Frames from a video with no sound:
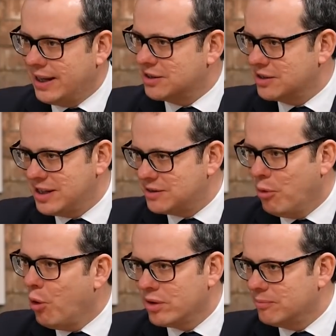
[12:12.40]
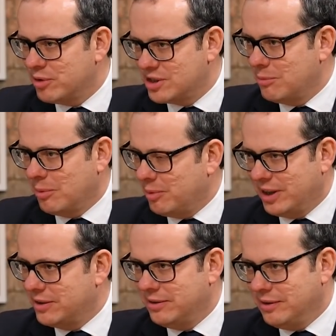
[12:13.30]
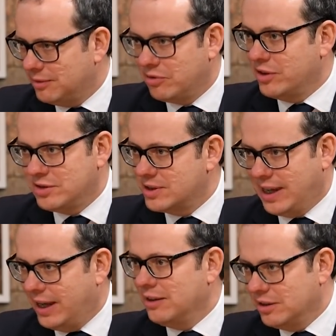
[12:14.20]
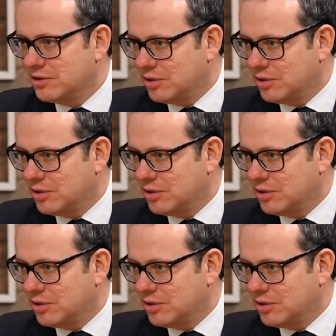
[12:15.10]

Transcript: is, because that's more than presumably than just English